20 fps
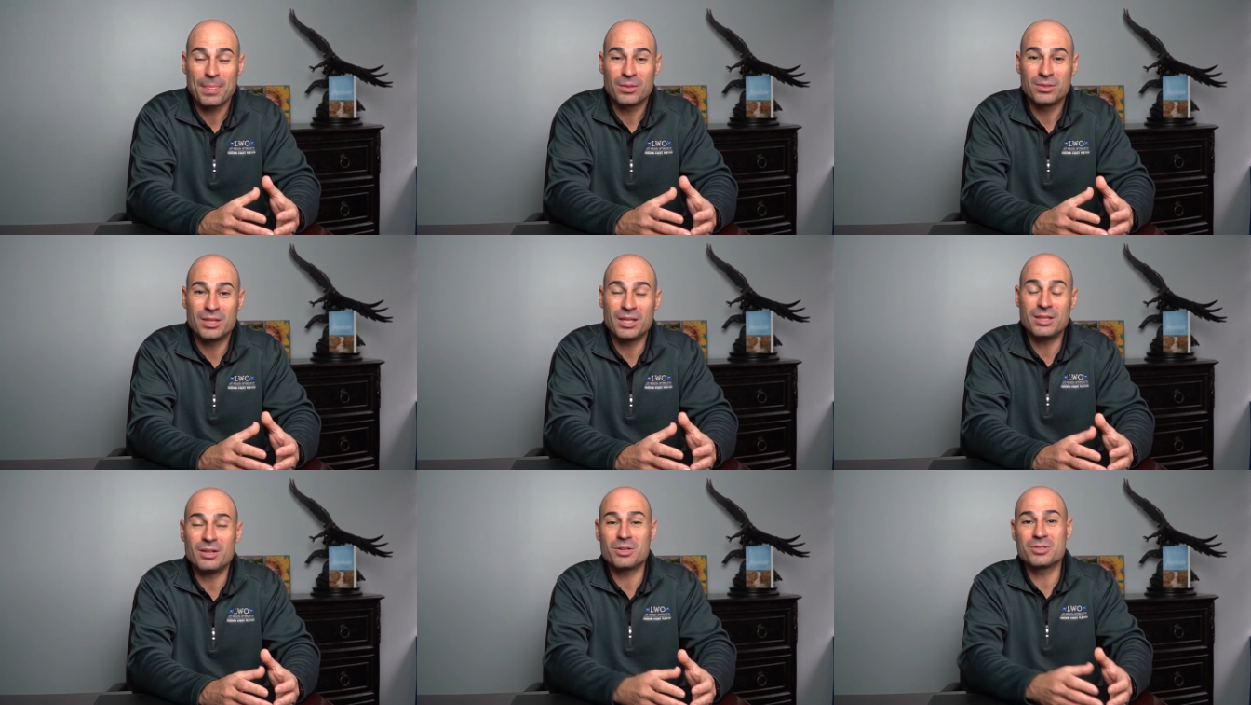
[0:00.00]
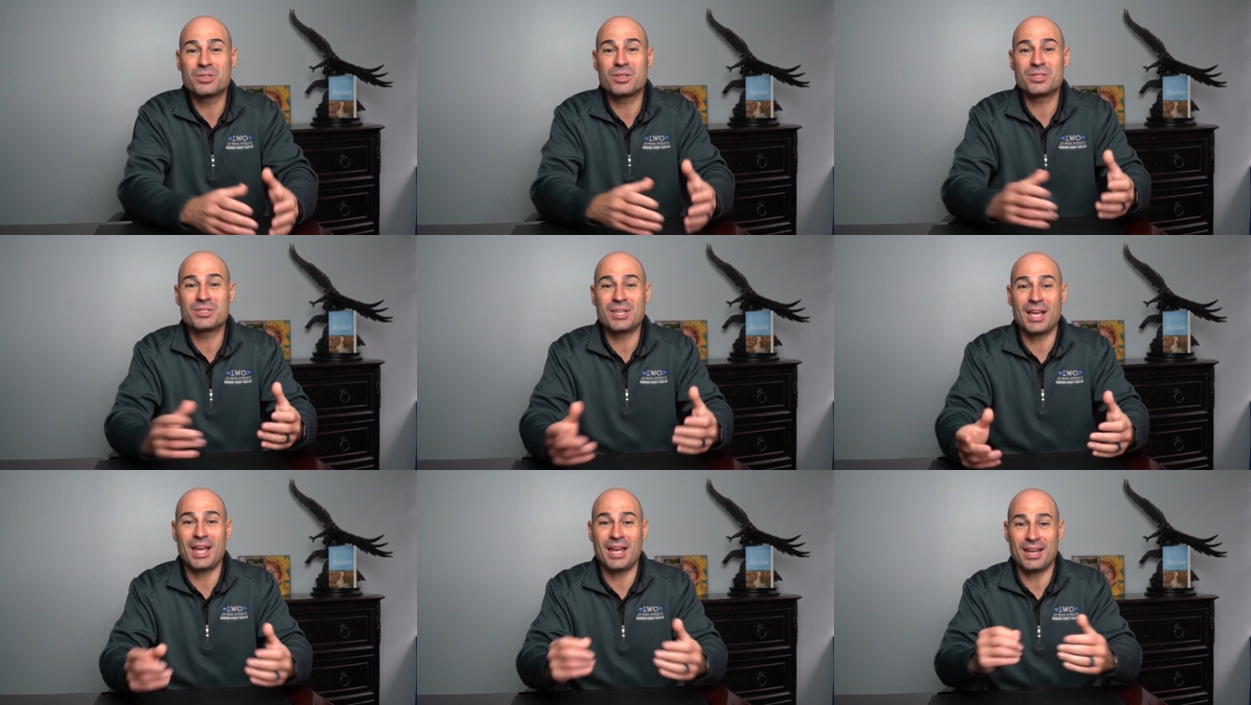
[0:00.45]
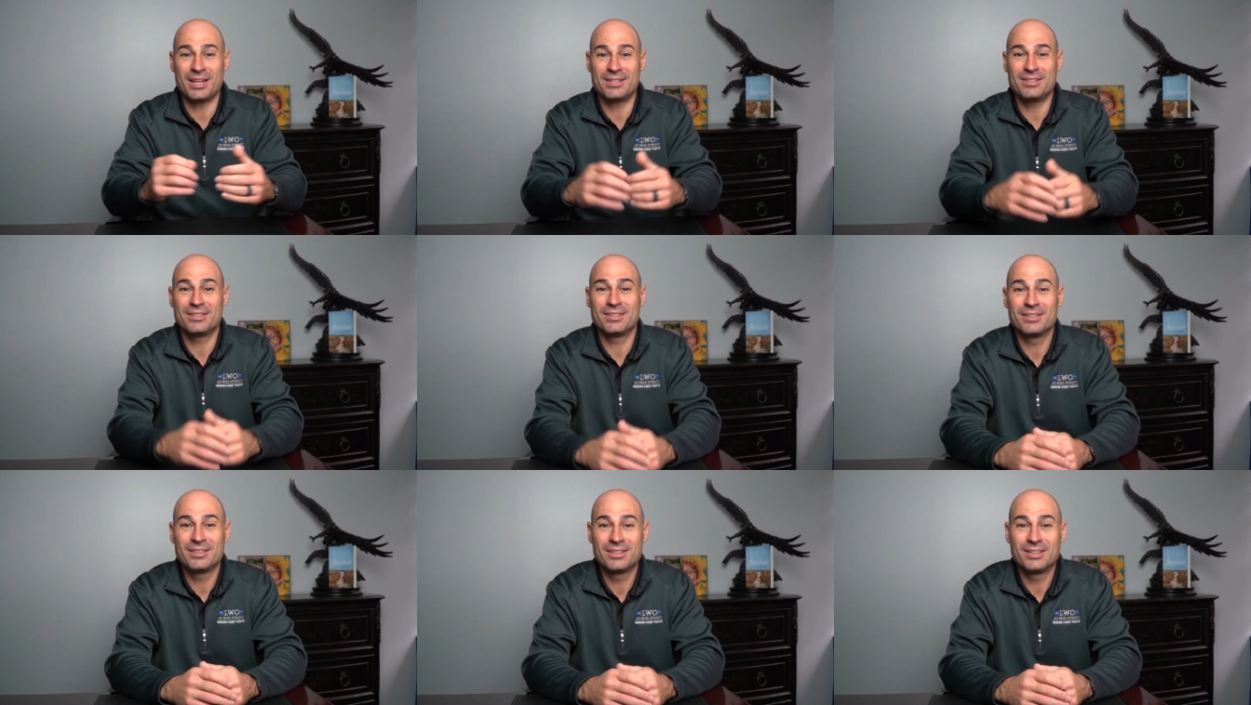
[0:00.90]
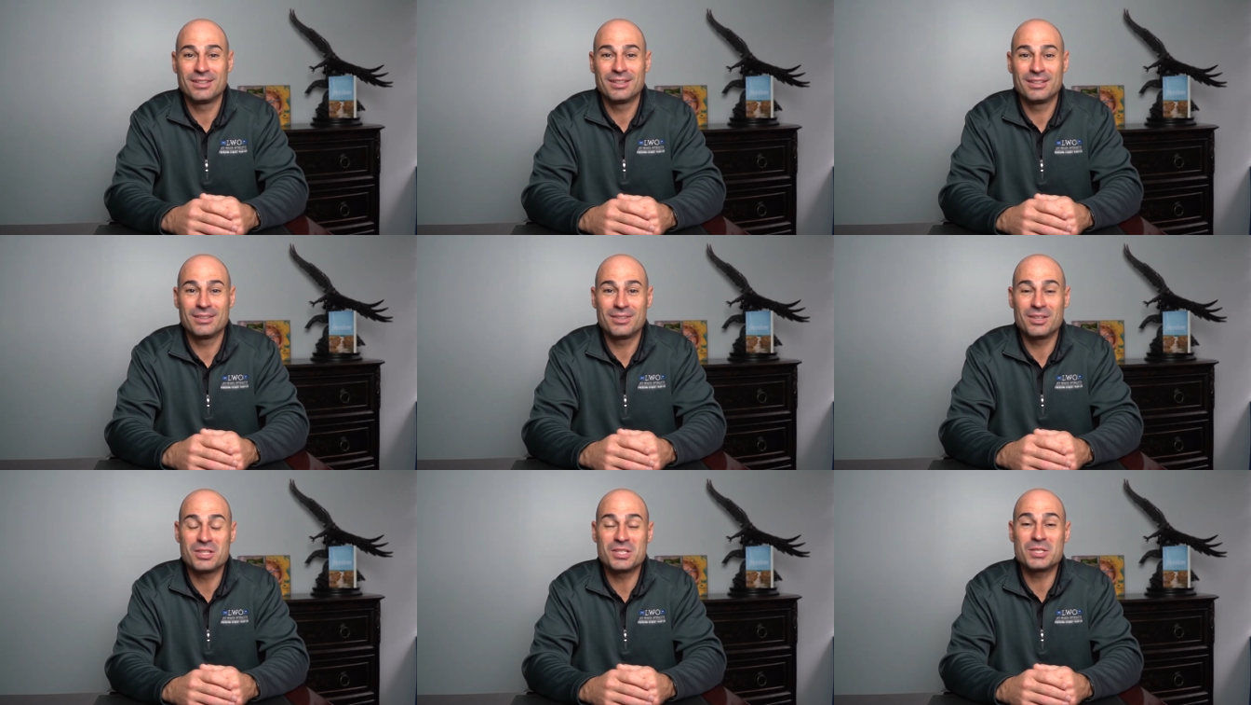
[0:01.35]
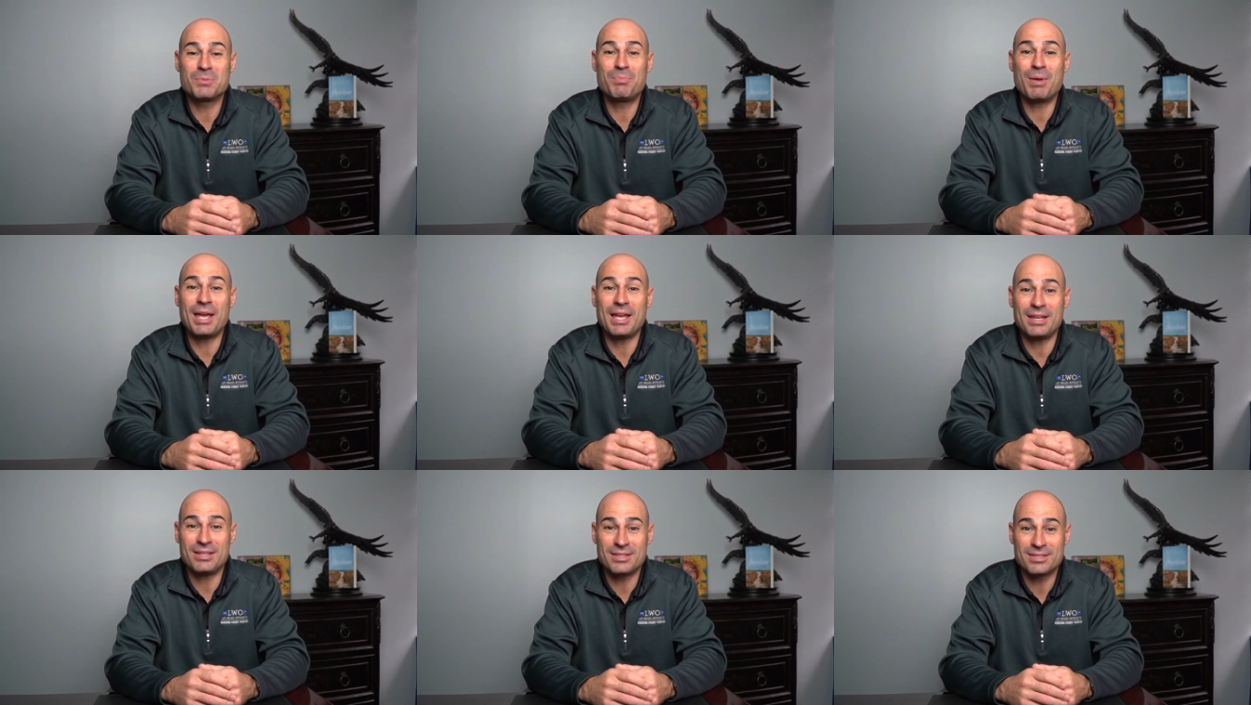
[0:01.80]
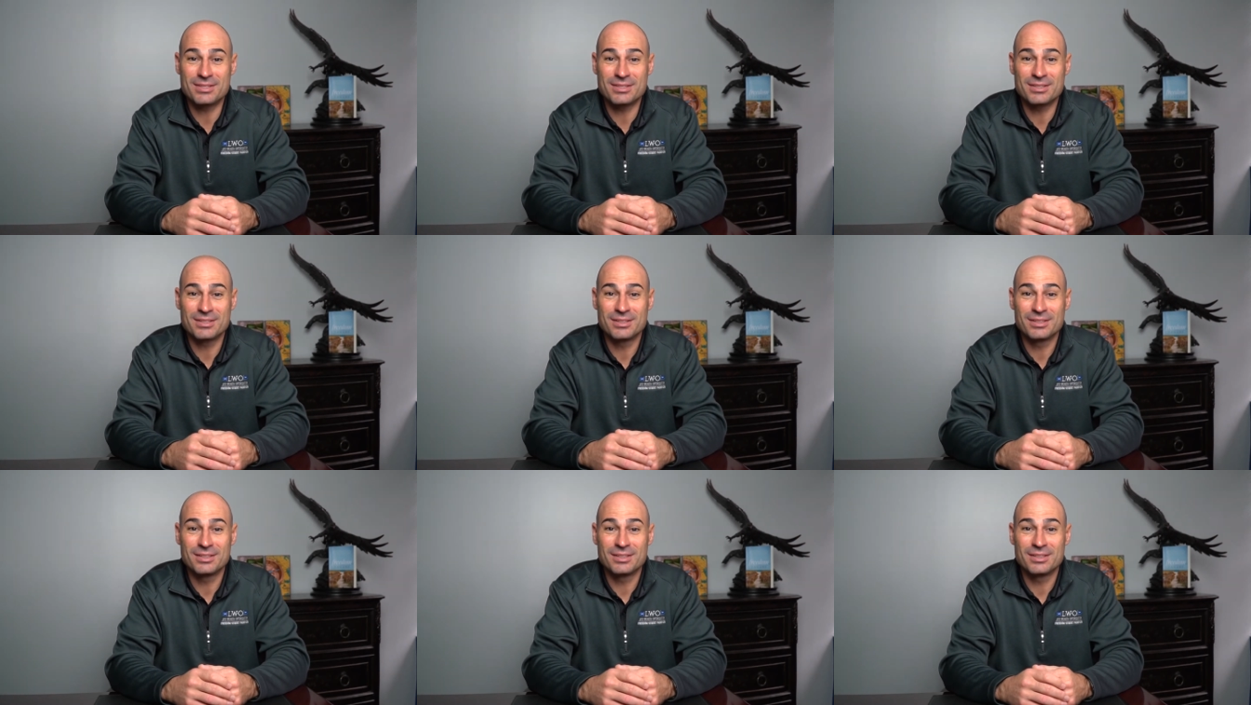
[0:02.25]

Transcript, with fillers: Then there's the sand, the space,